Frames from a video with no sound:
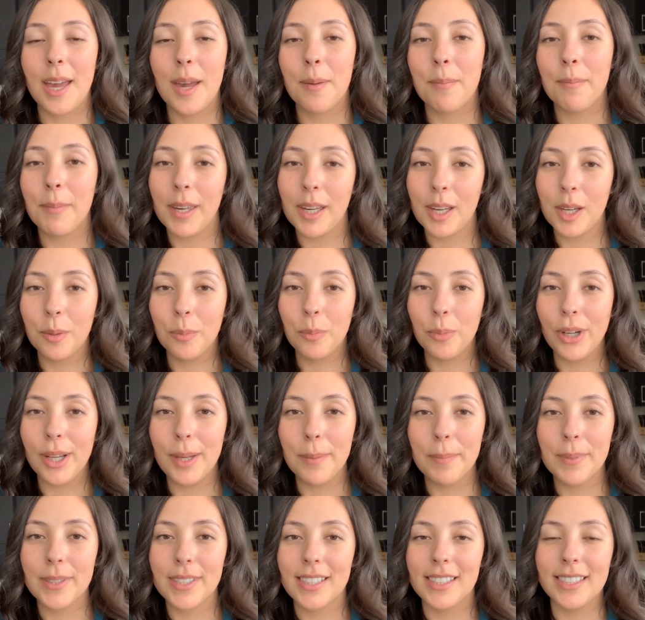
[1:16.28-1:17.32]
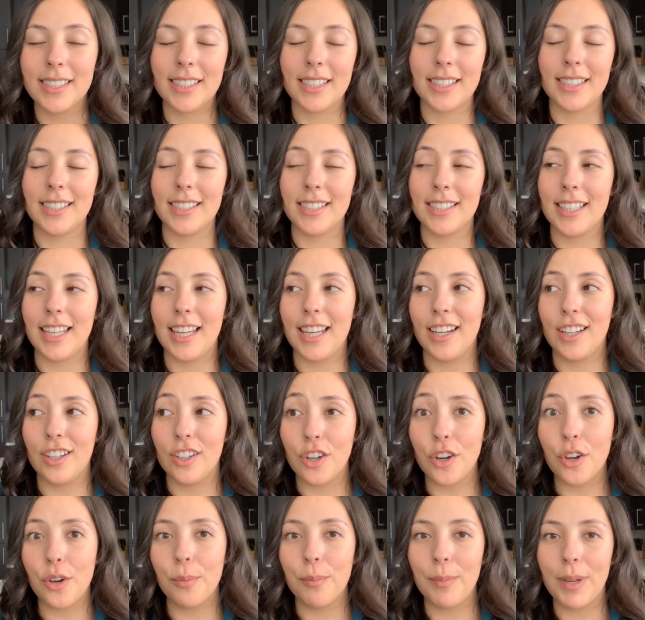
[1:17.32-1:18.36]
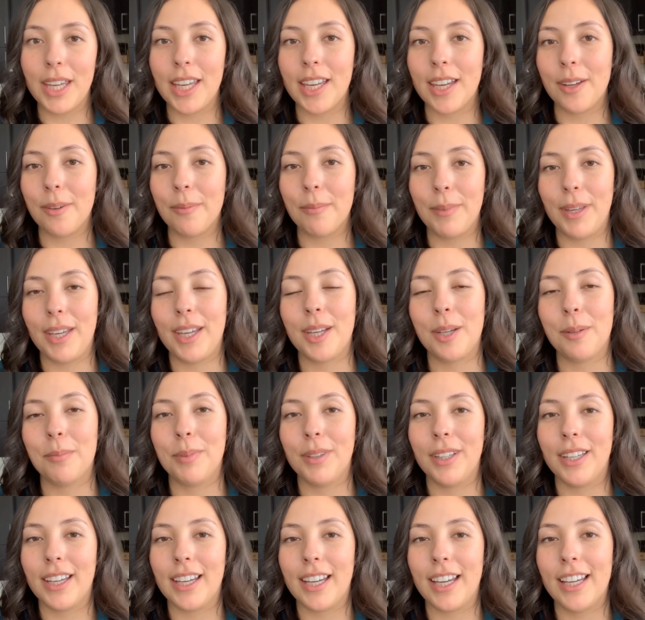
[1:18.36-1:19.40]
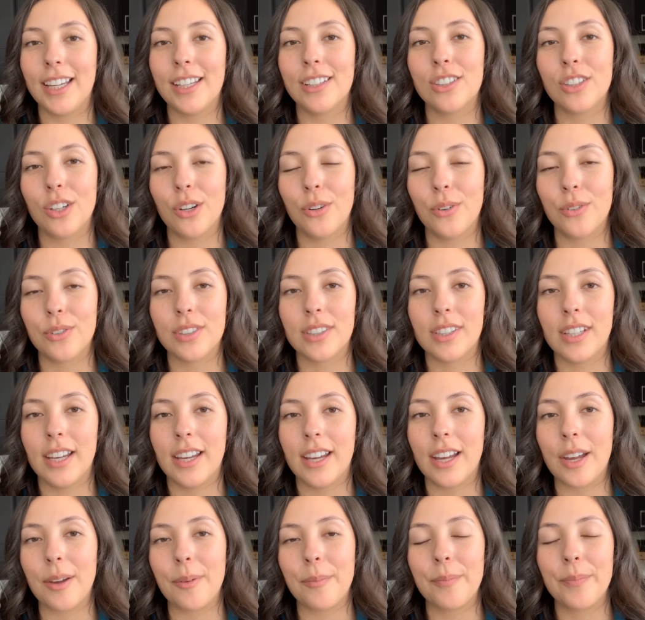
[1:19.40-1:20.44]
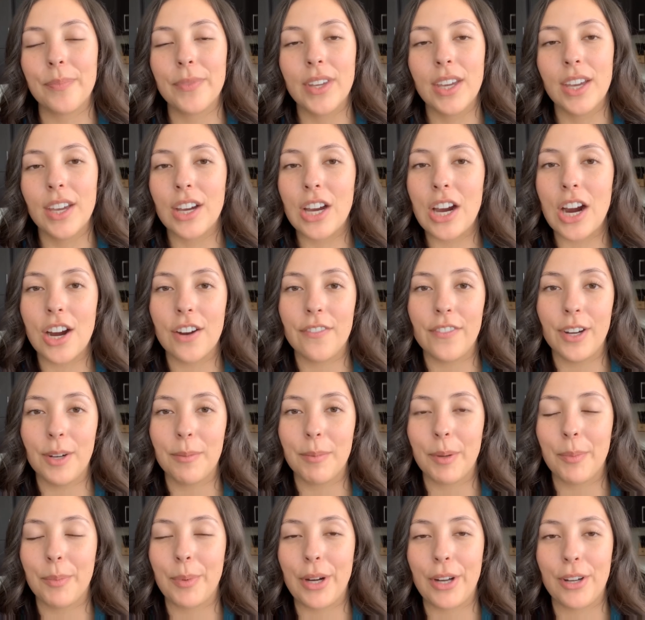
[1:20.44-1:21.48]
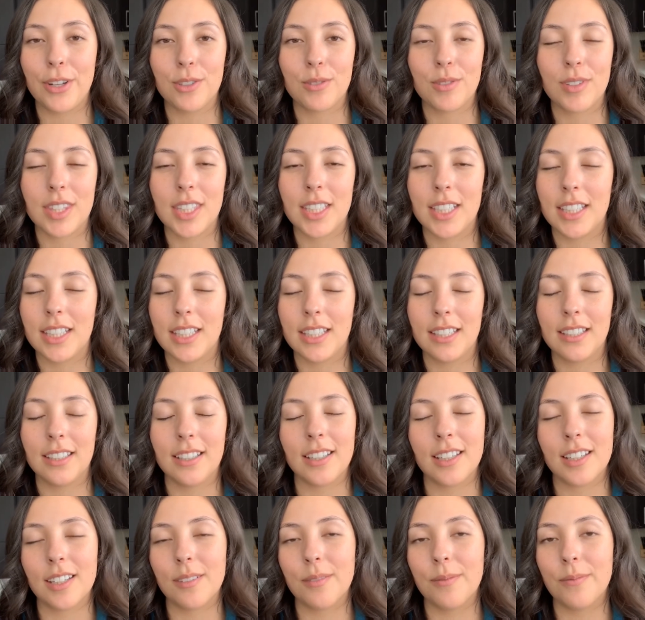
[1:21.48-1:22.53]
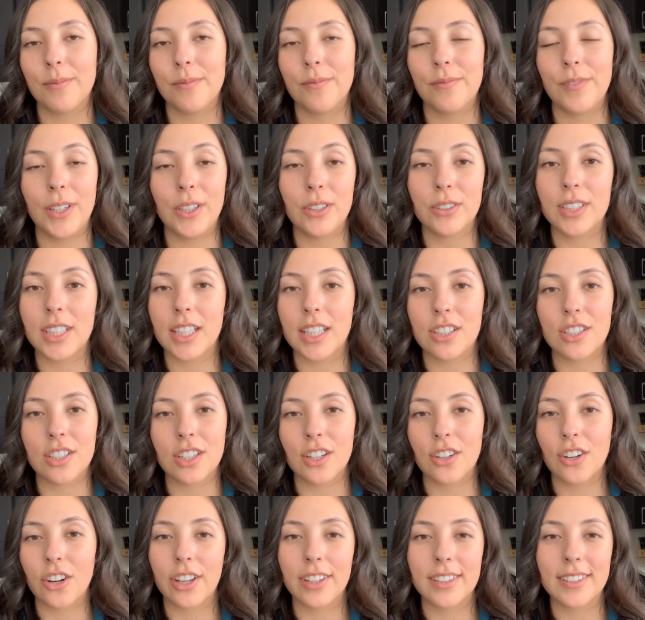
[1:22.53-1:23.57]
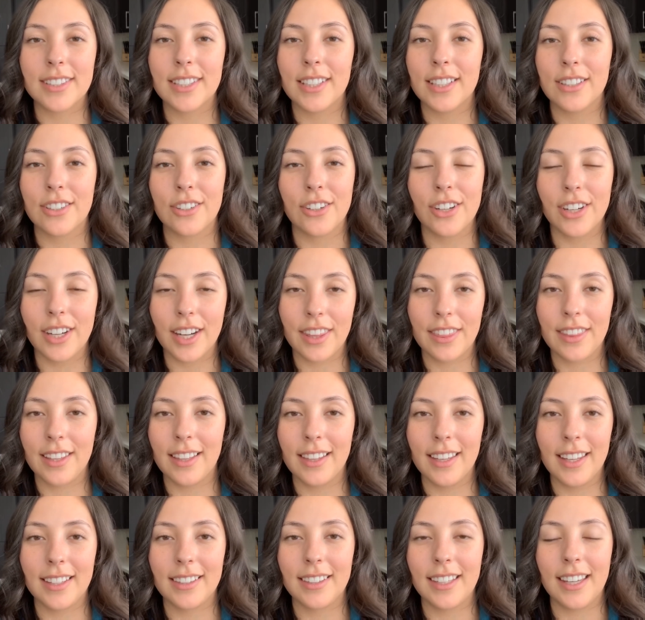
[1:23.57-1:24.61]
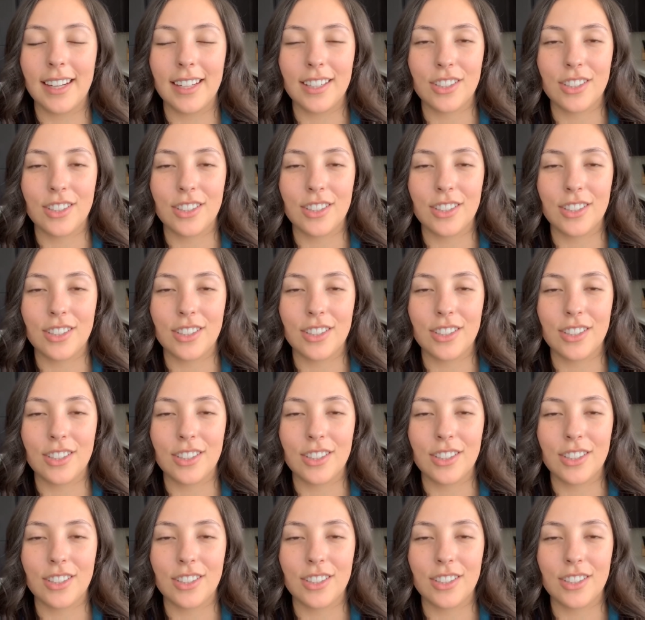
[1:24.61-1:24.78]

makeup wipe. Since this is a no makeup look, I don't carve out my brows with any foundation or concealer or anything like that.